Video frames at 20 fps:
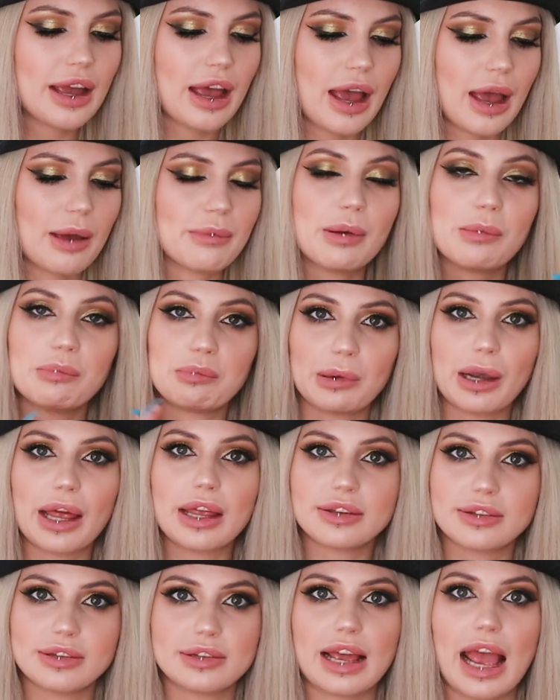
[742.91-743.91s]
and
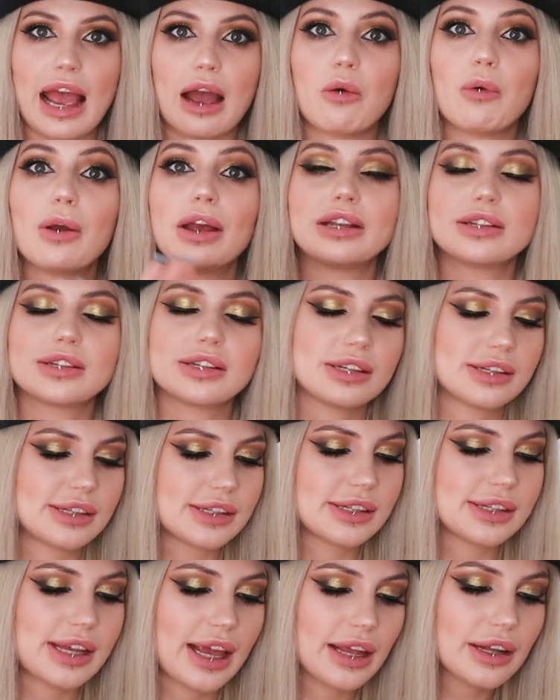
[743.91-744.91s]
blend out into the
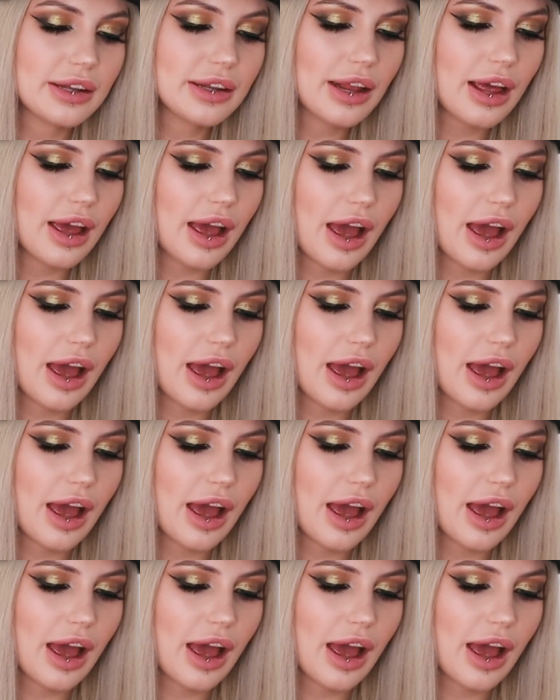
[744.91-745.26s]
skin.